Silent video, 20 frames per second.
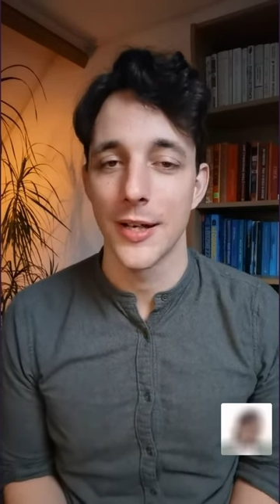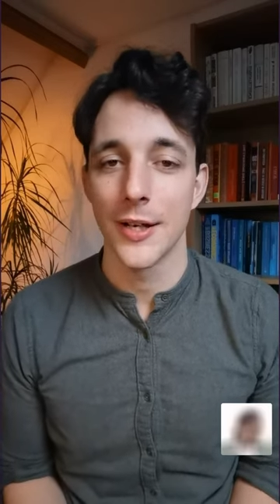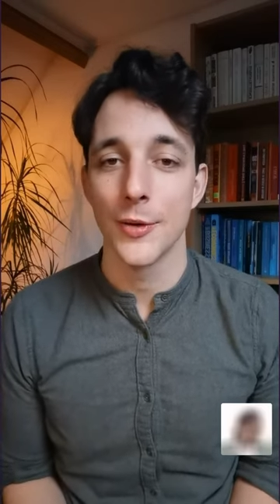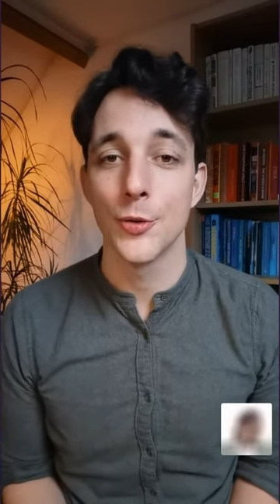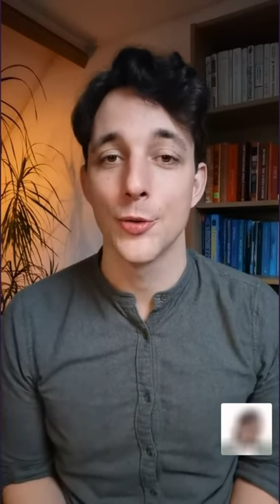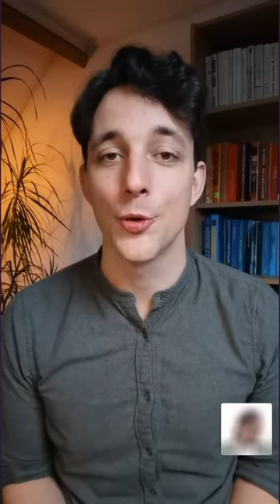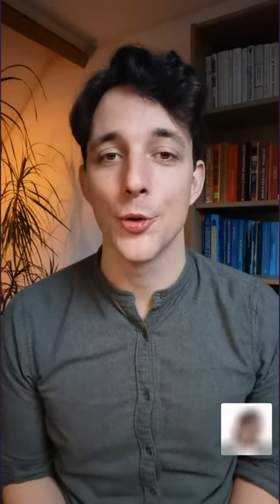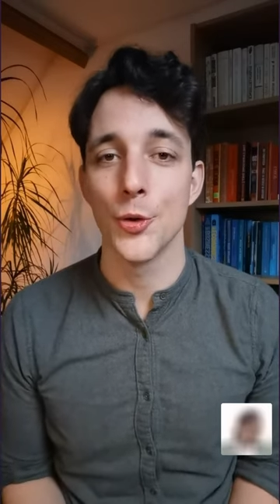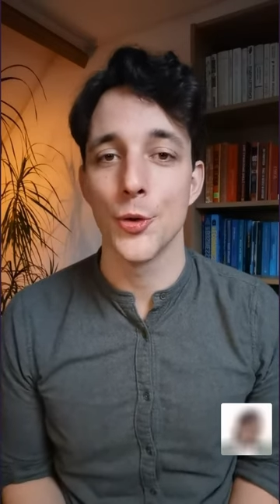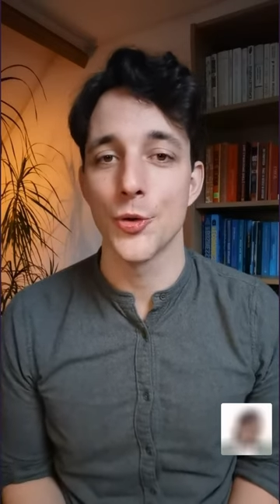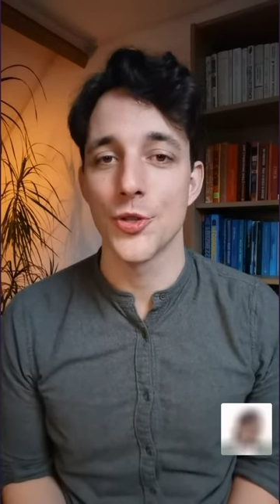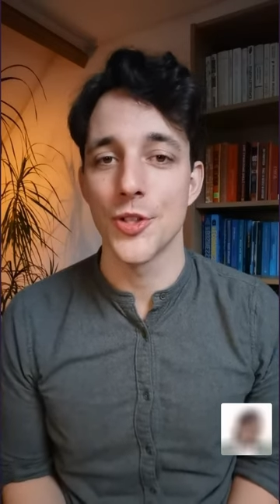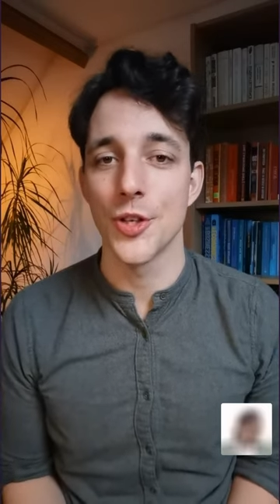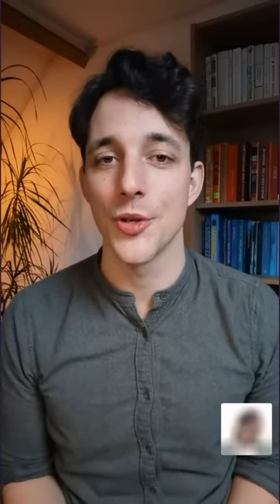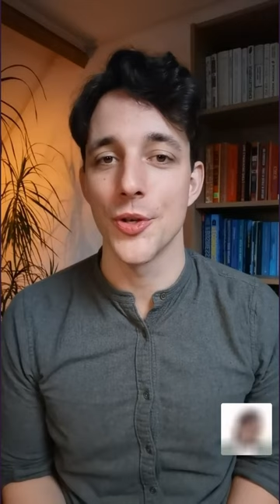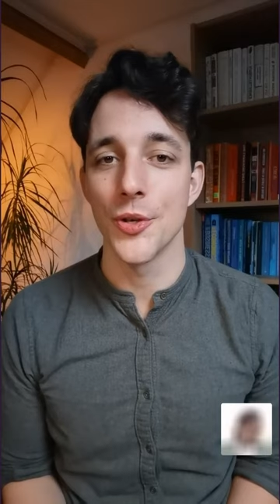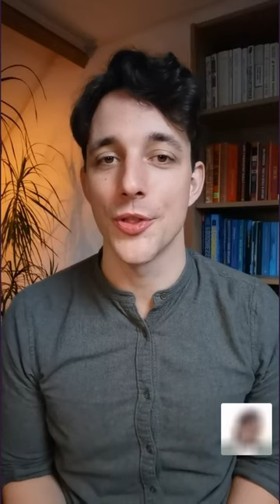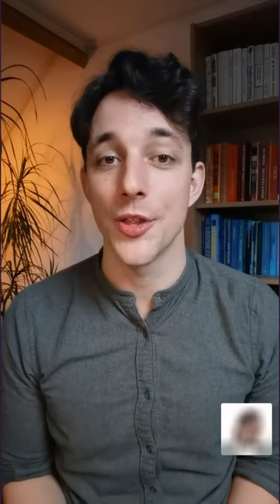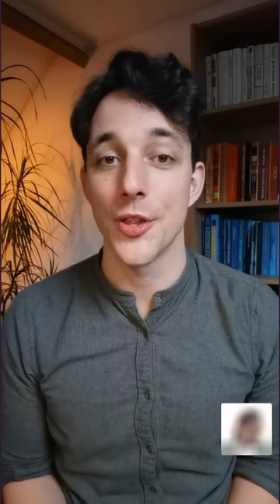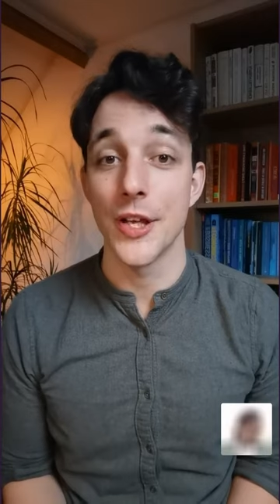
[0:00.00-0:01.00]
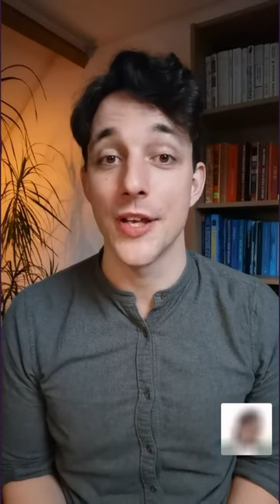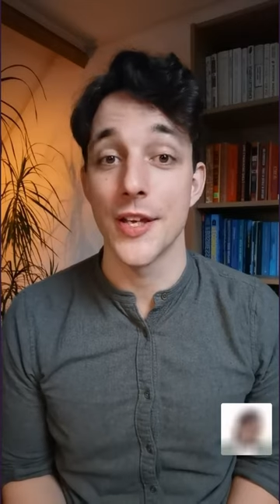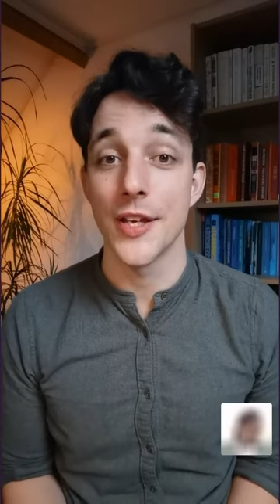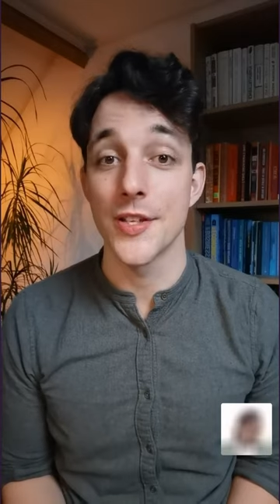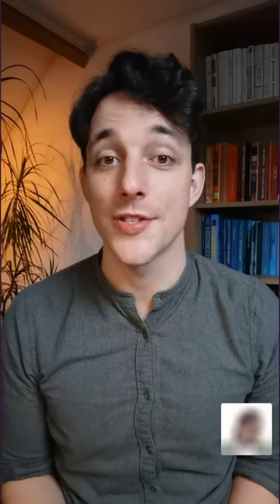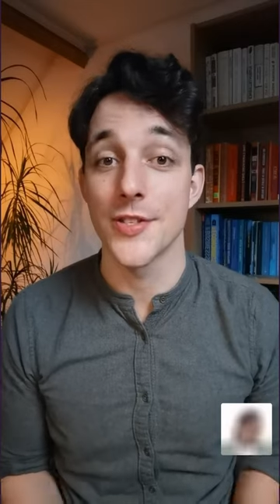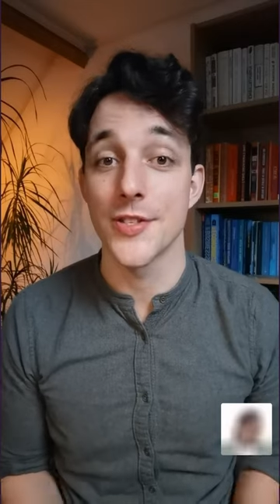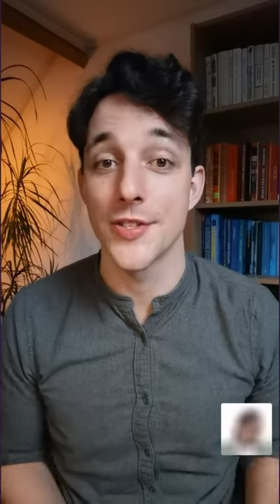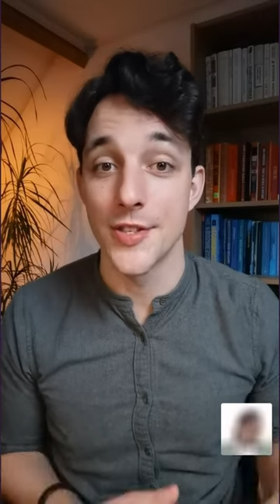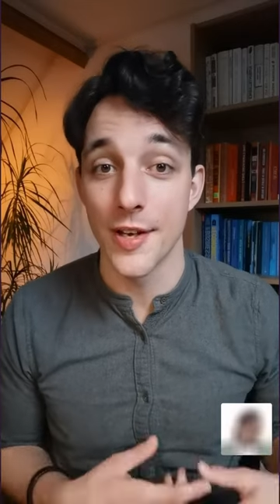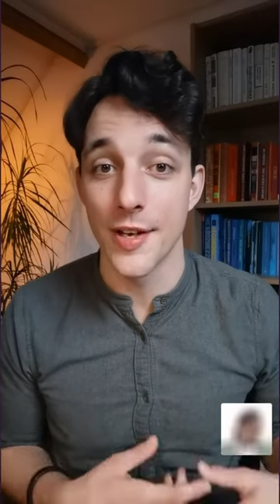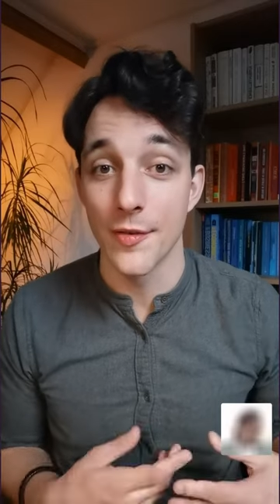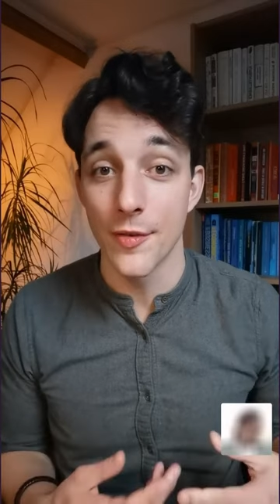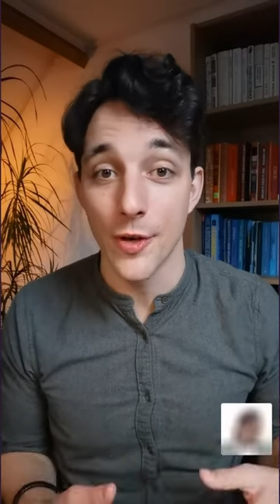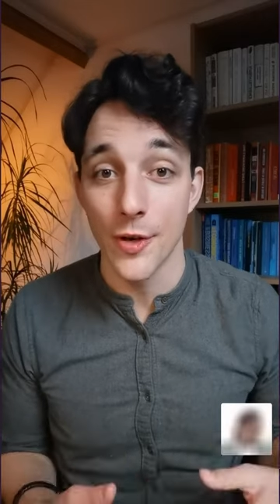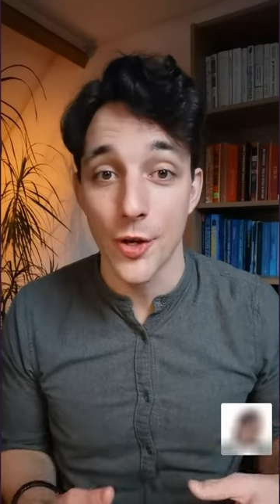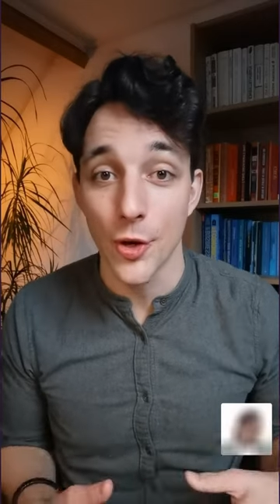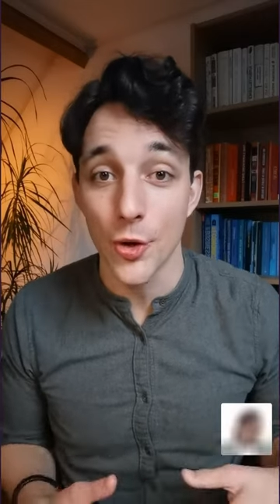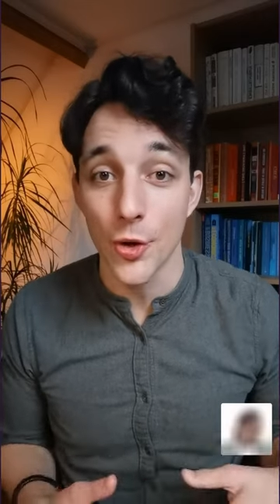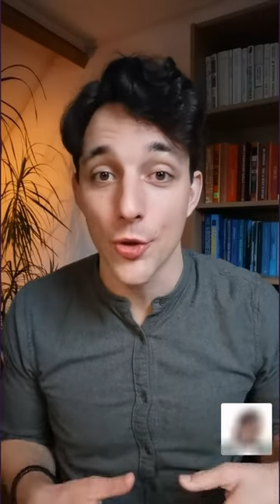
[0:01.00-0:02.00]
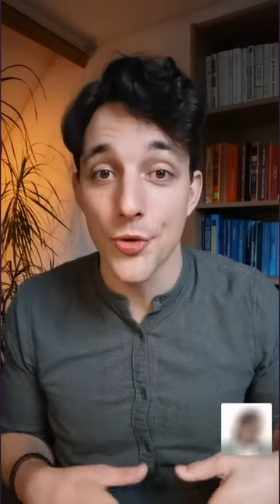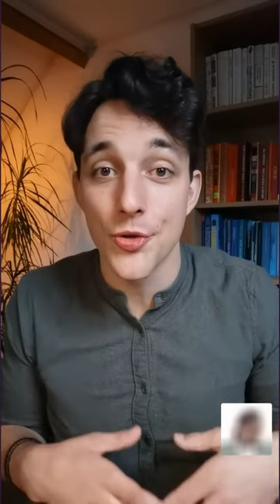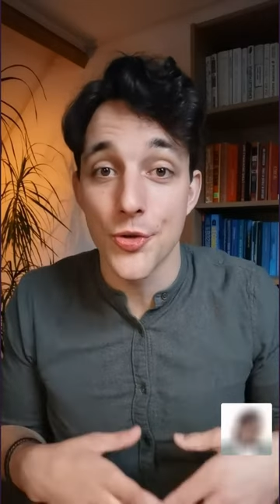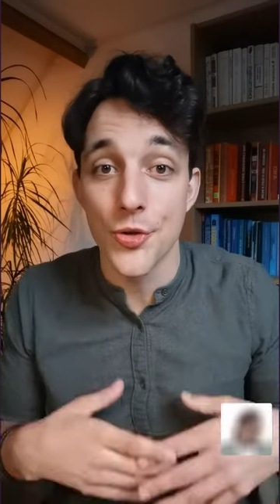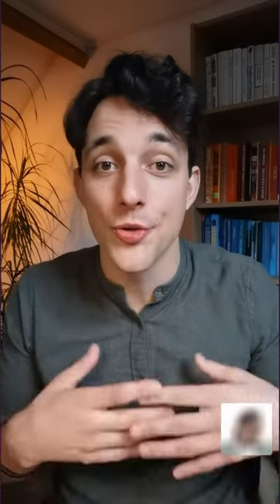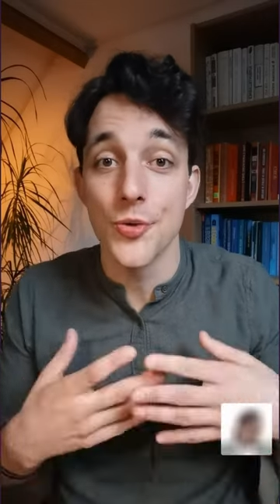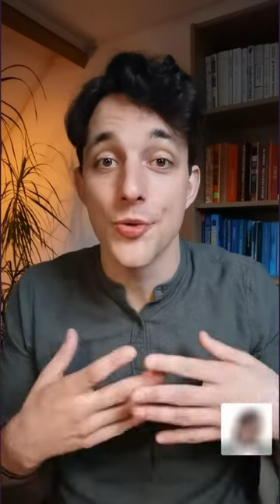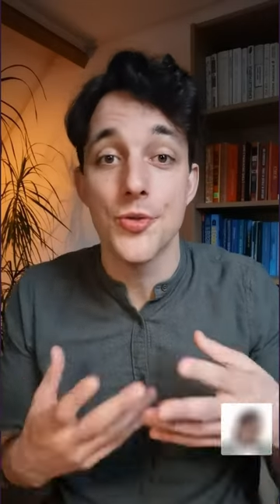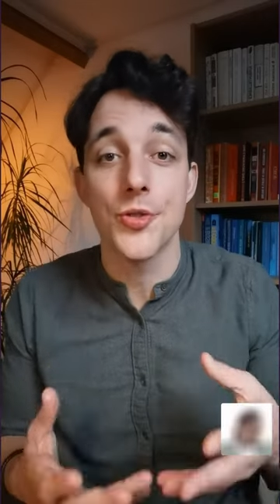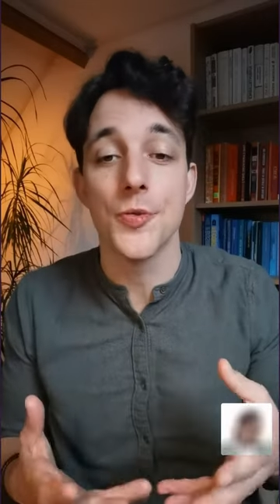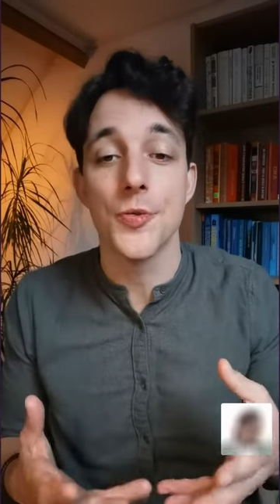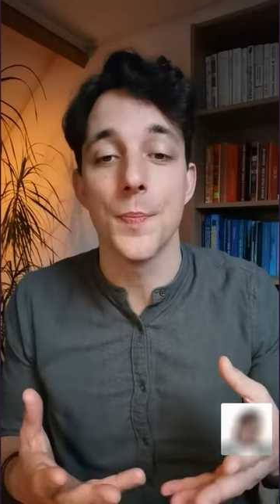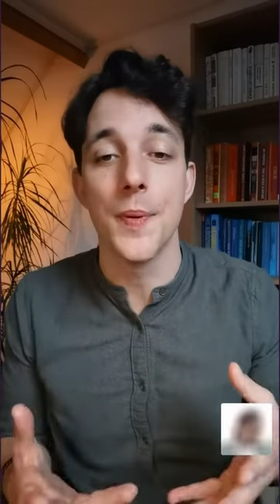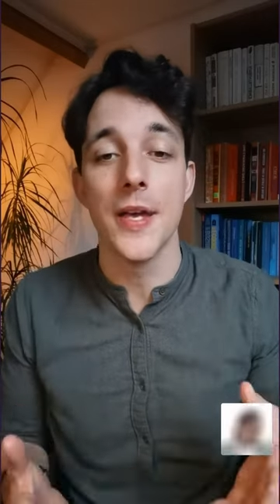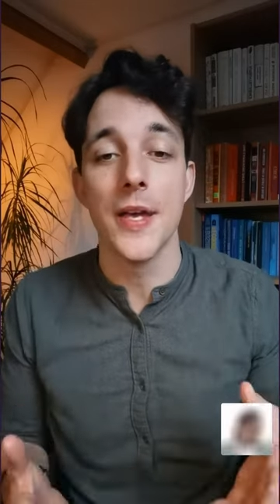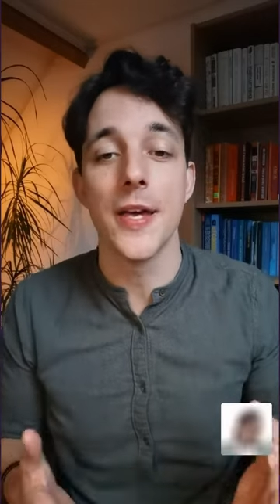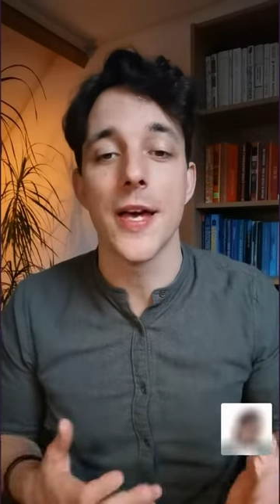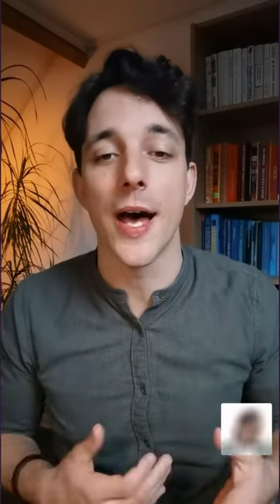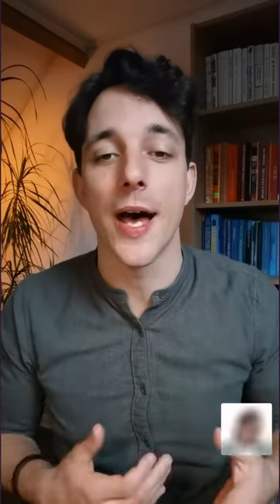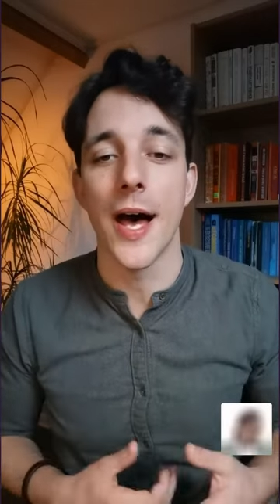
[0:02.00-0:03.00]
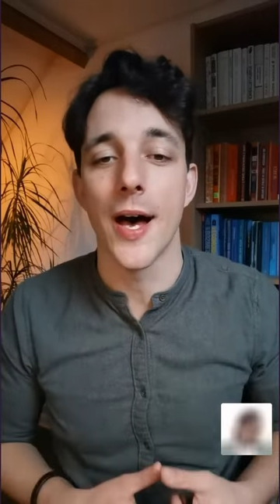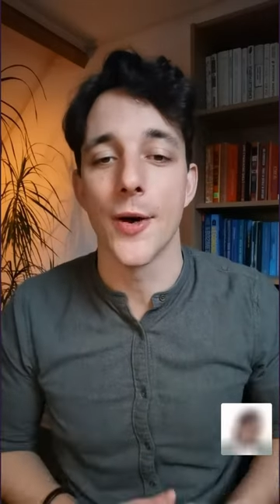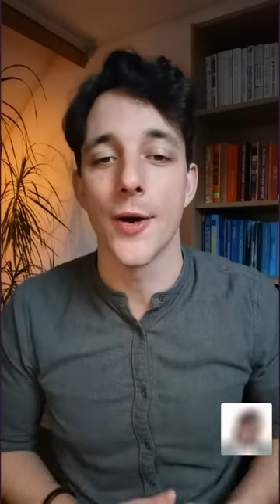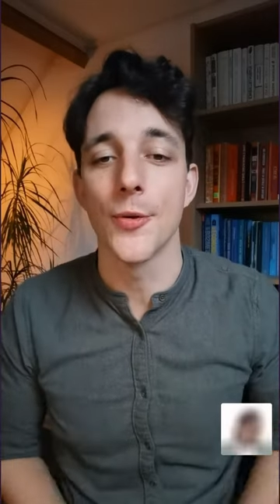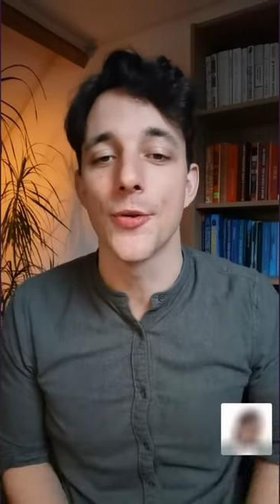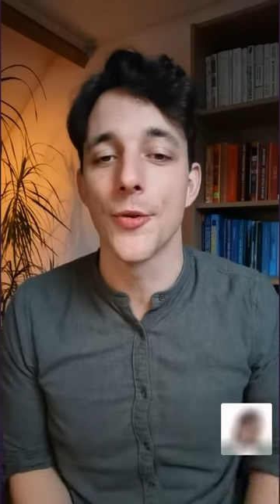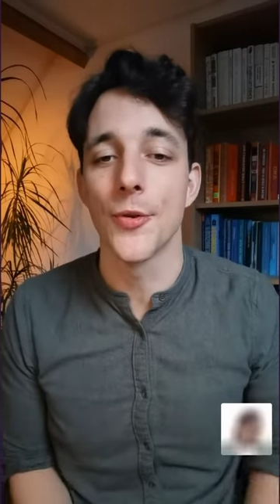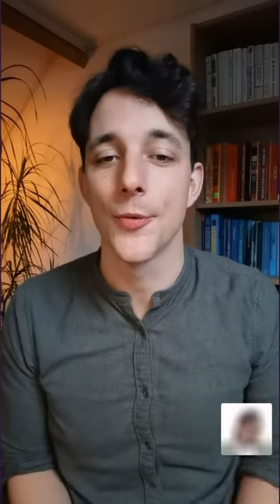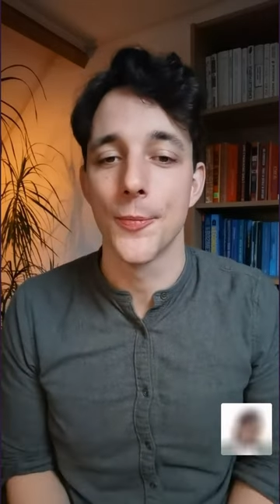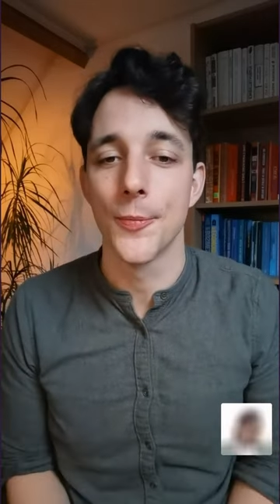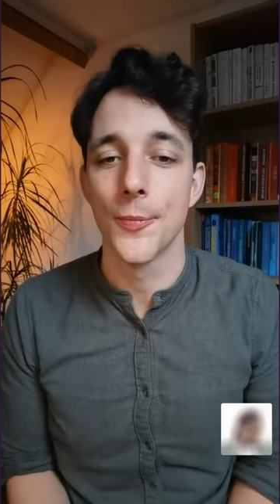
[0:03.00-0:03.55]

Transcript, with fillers: Do you still think it's difficult to speak out?